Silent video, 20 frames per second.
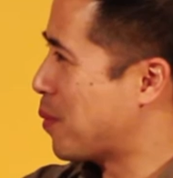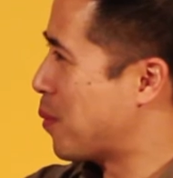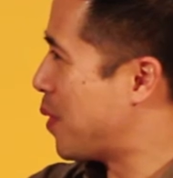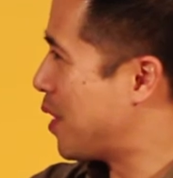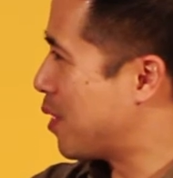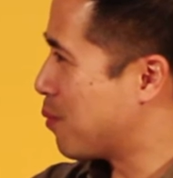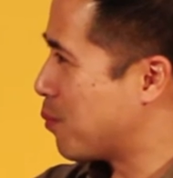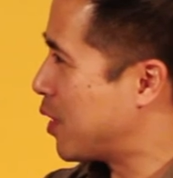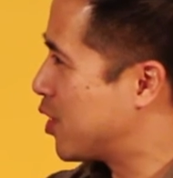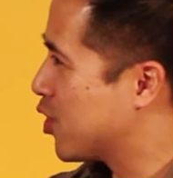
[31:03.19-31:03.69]

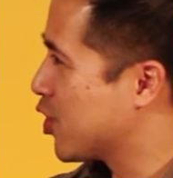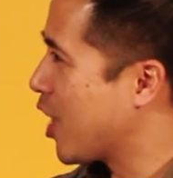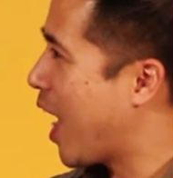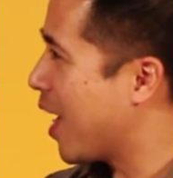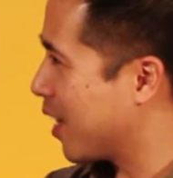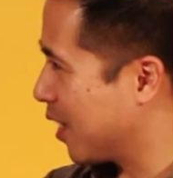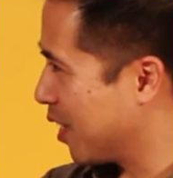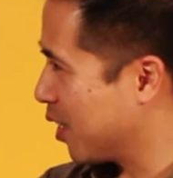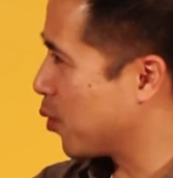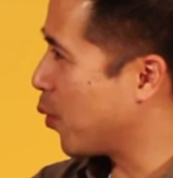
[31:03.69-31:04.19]
we, we
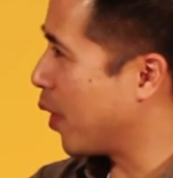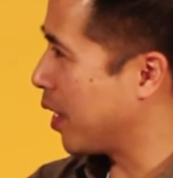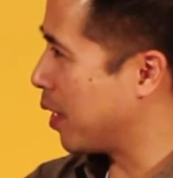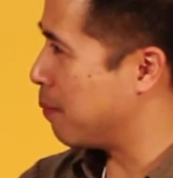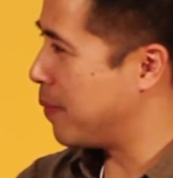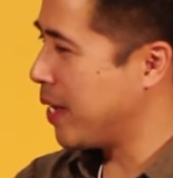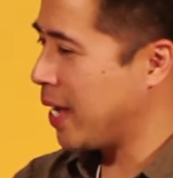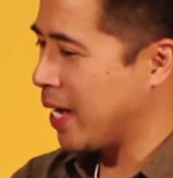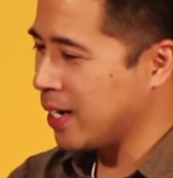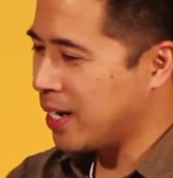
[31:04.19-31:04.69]
chat quite
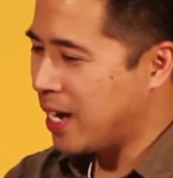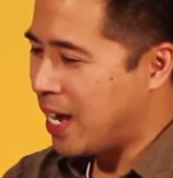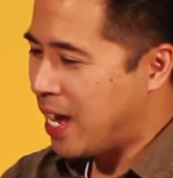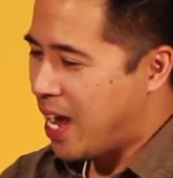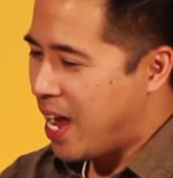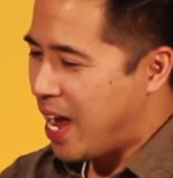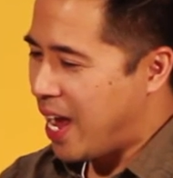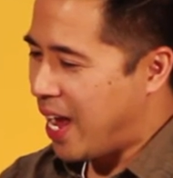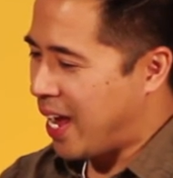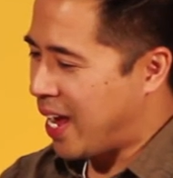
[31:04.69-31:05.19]
a
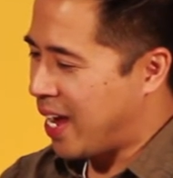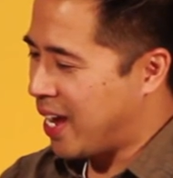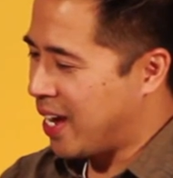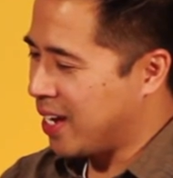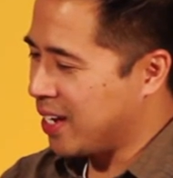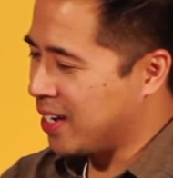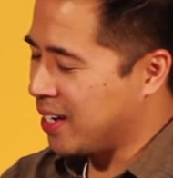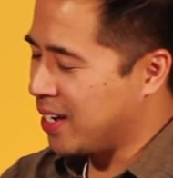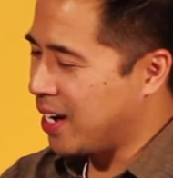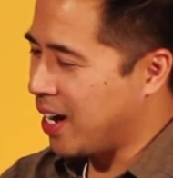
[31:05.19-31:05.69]
bit.
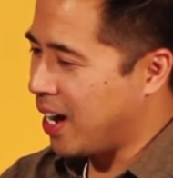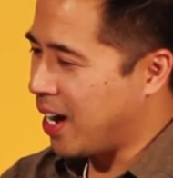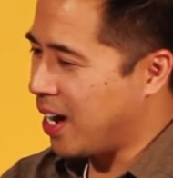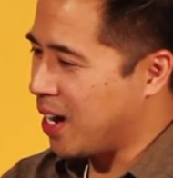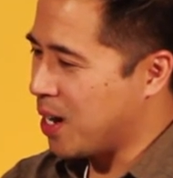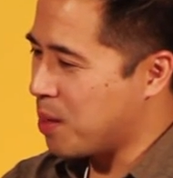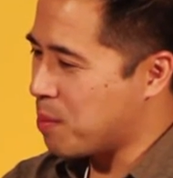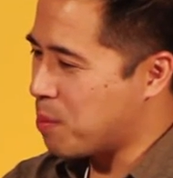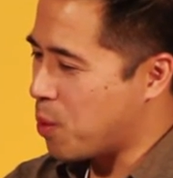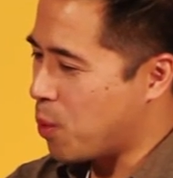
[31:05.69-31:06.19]
And
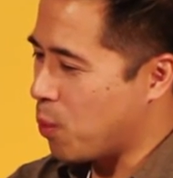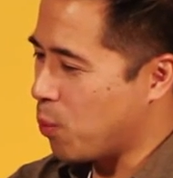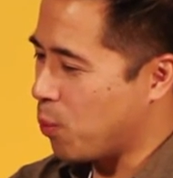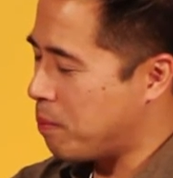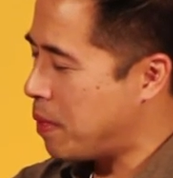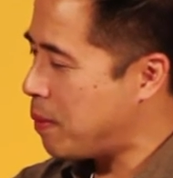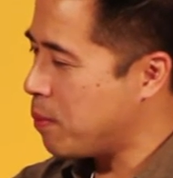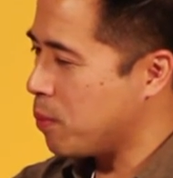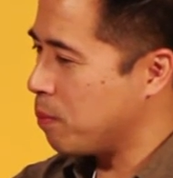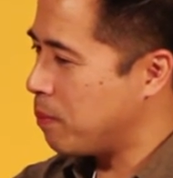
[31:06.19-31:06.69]
um,
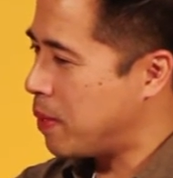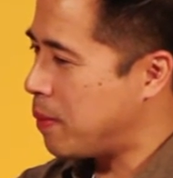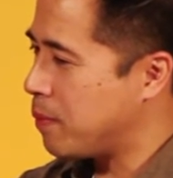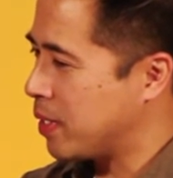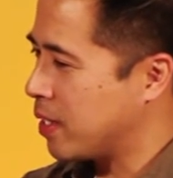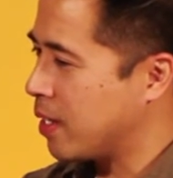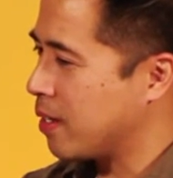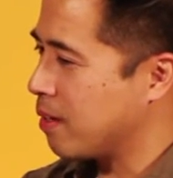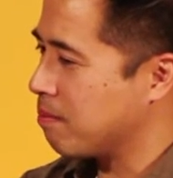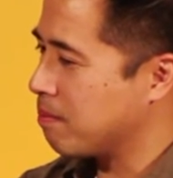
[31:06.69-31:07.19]
maybe,
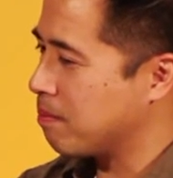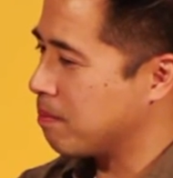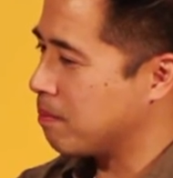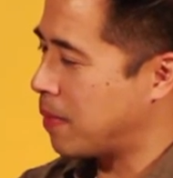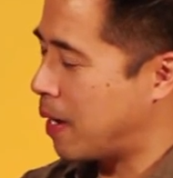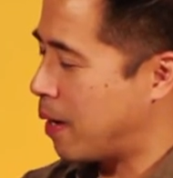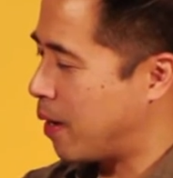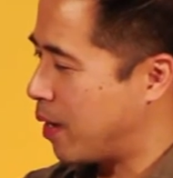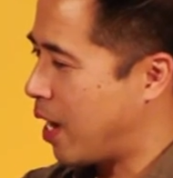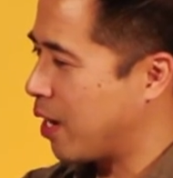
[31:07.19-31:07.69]
maybe,
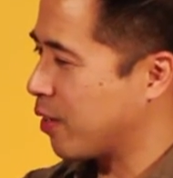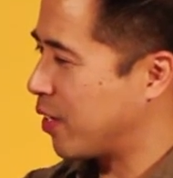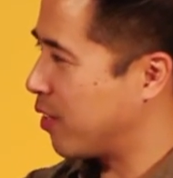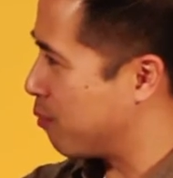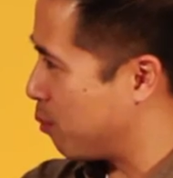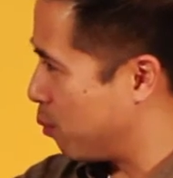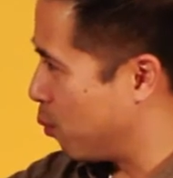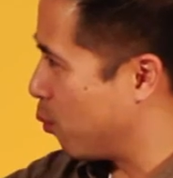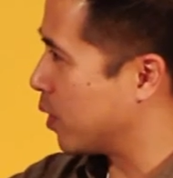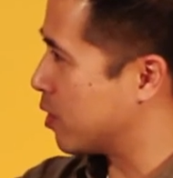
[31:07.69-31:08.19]
maybe I'll,
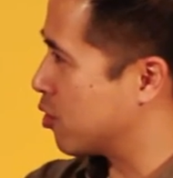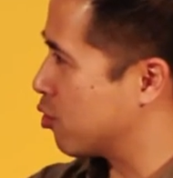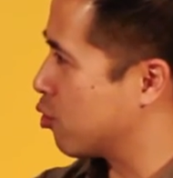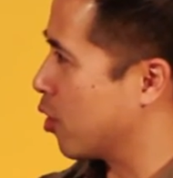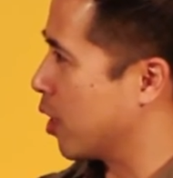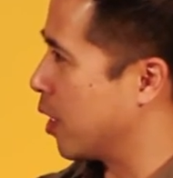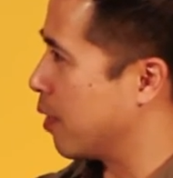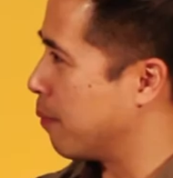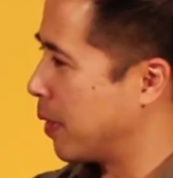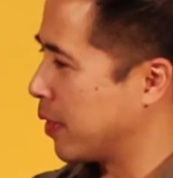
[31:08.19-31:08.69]
give one
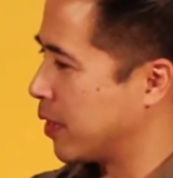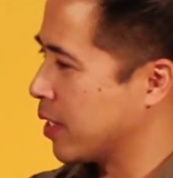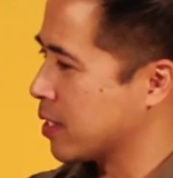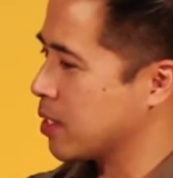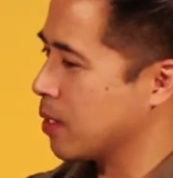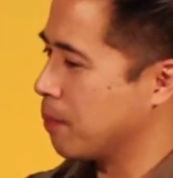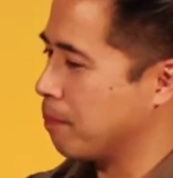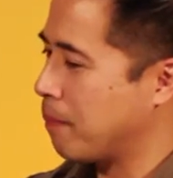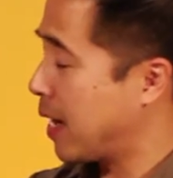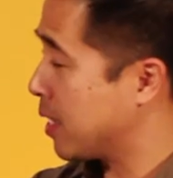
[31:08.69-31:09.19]
story about
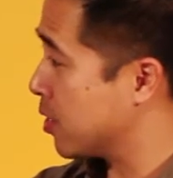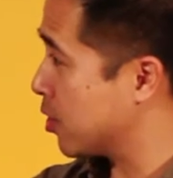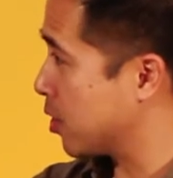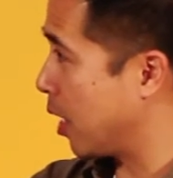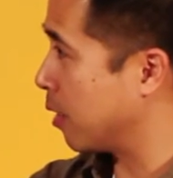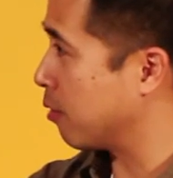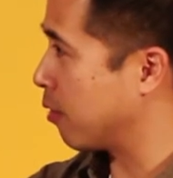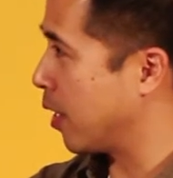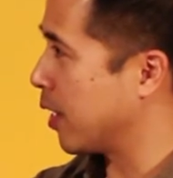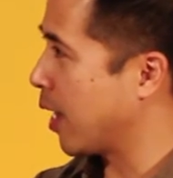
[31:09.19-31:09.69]
this. My
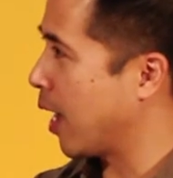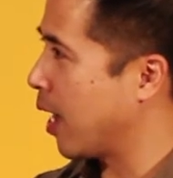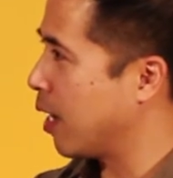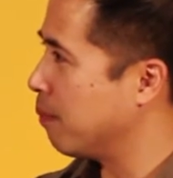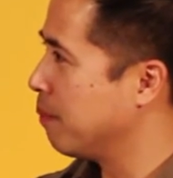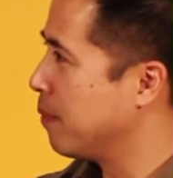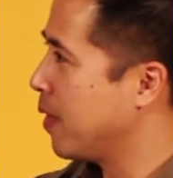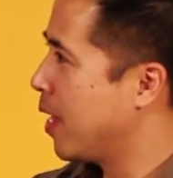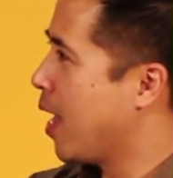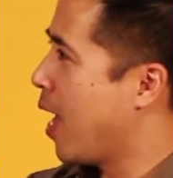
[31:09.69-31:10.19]
son, right
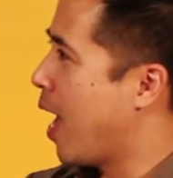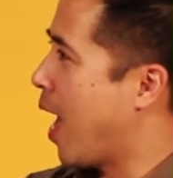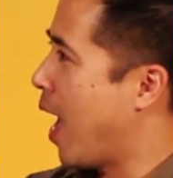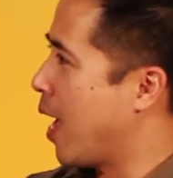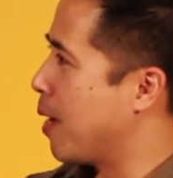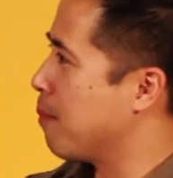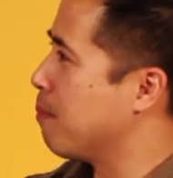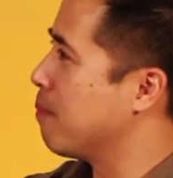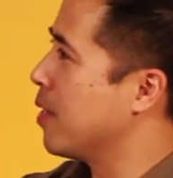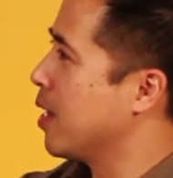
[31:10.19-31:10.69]
now,
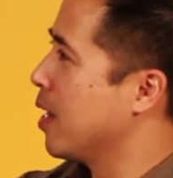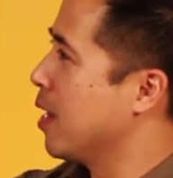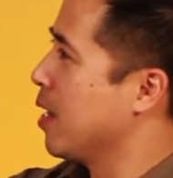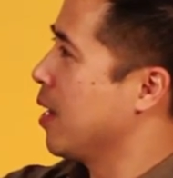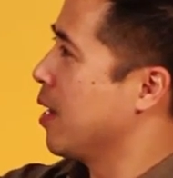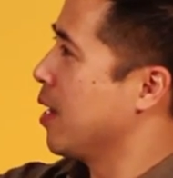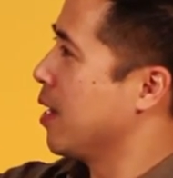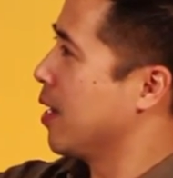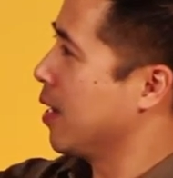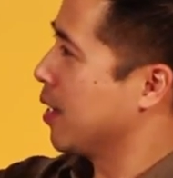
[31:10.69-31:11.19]
I'm
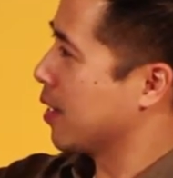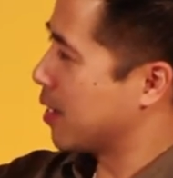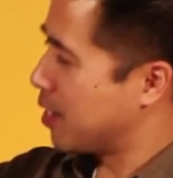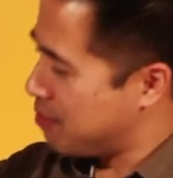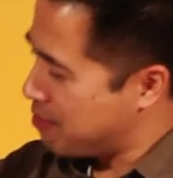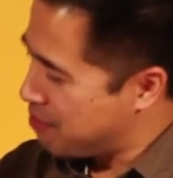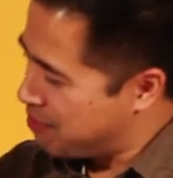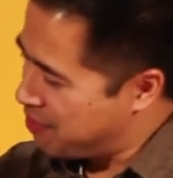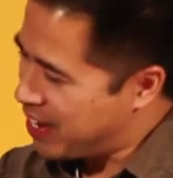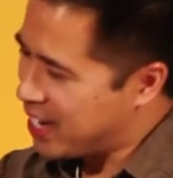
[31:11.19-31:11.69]

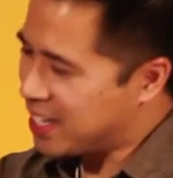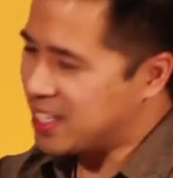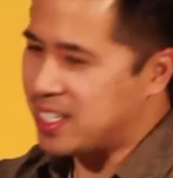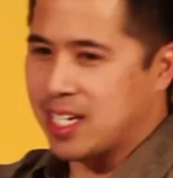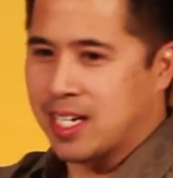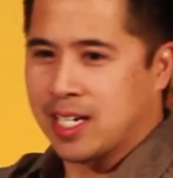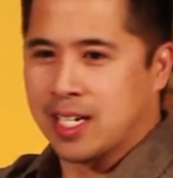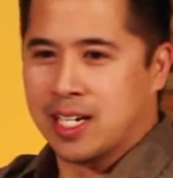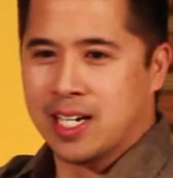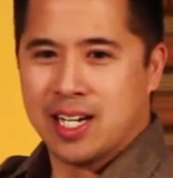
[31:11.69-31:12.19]

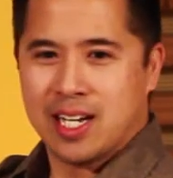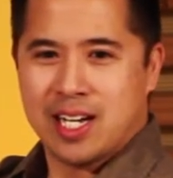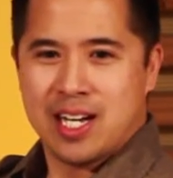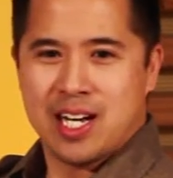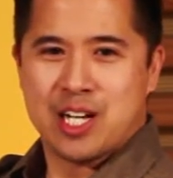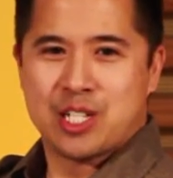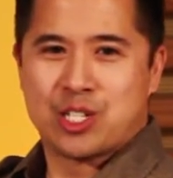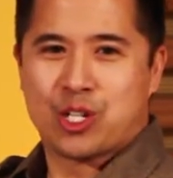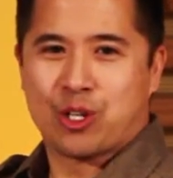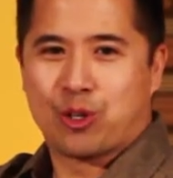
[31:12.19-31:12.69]

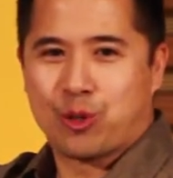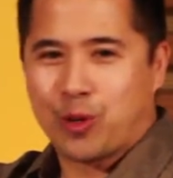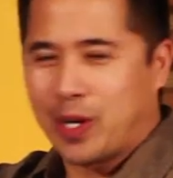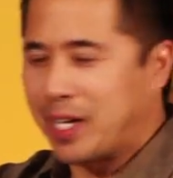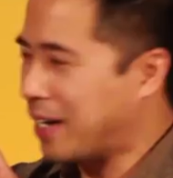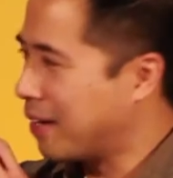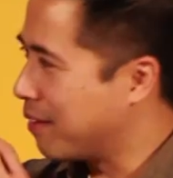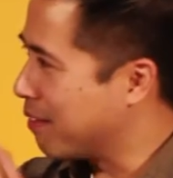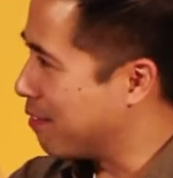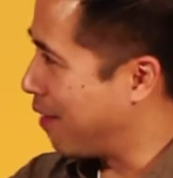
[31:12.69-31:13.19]
convicted to
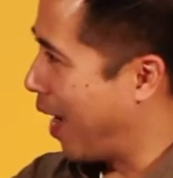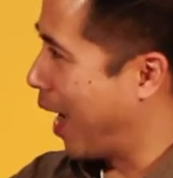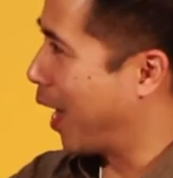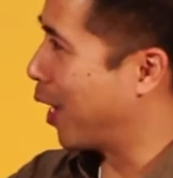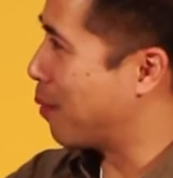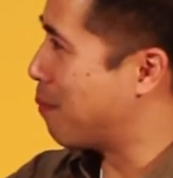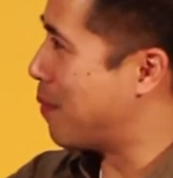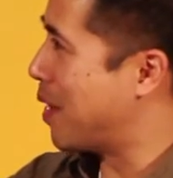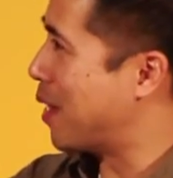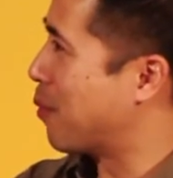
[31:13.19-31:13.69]
create an
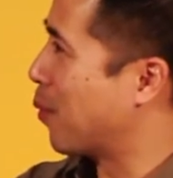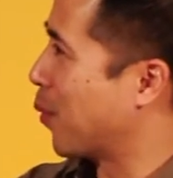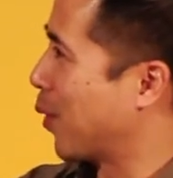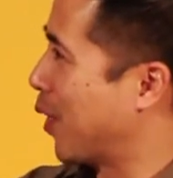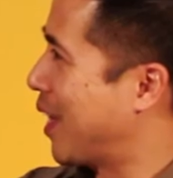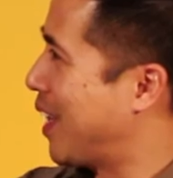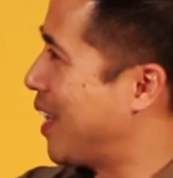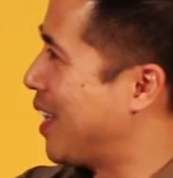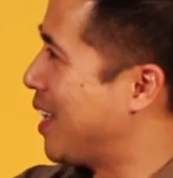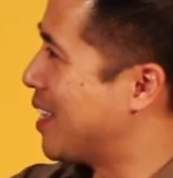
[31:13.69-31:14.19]
environment
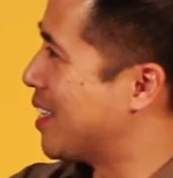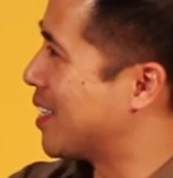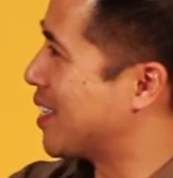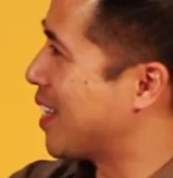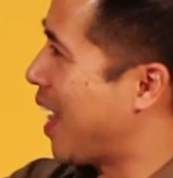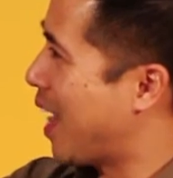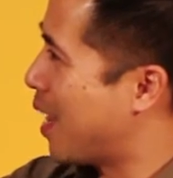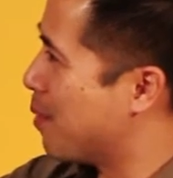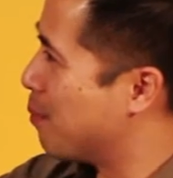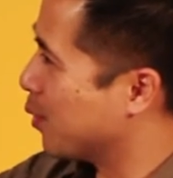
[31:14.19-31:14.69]
where
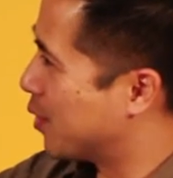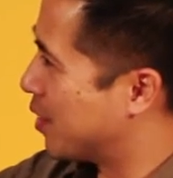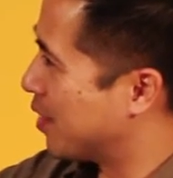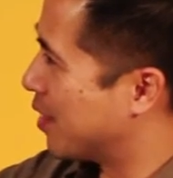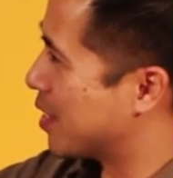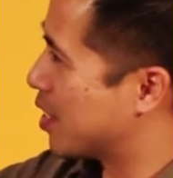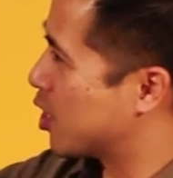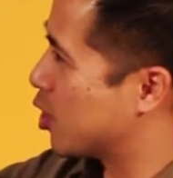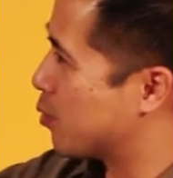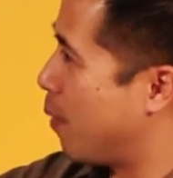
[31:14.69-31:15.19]
he's able
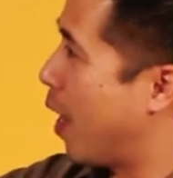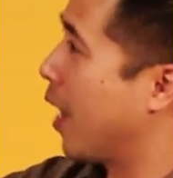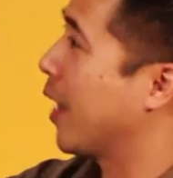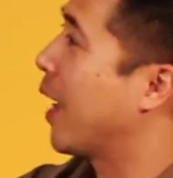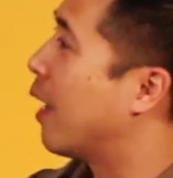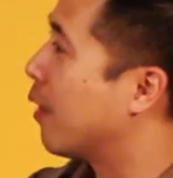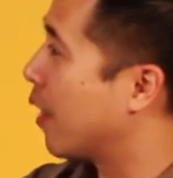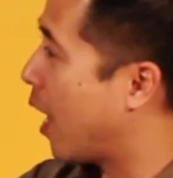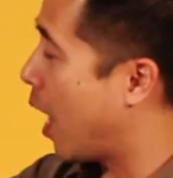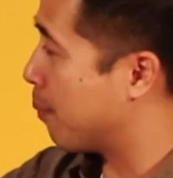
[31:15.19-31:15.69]
to
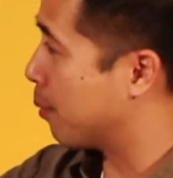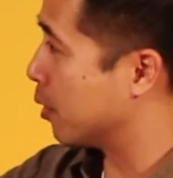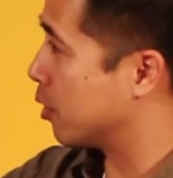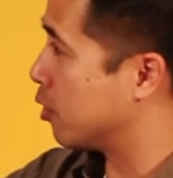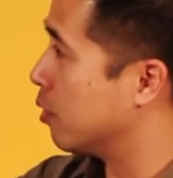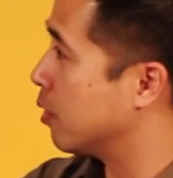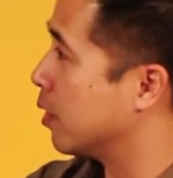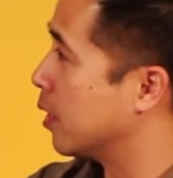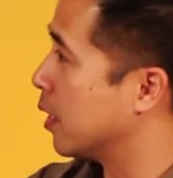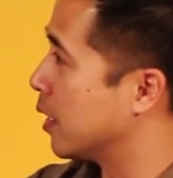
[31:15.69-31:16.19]
spot out
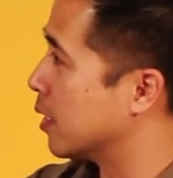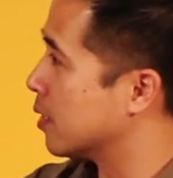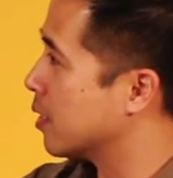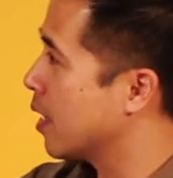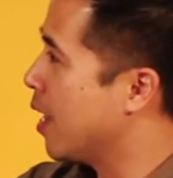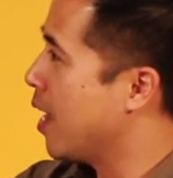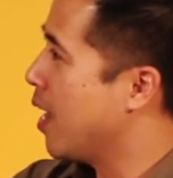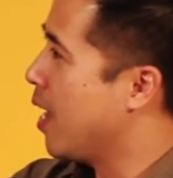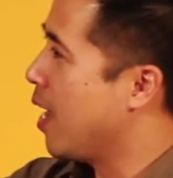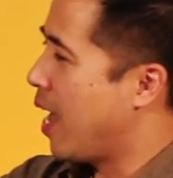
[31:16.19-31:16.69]
opportunities.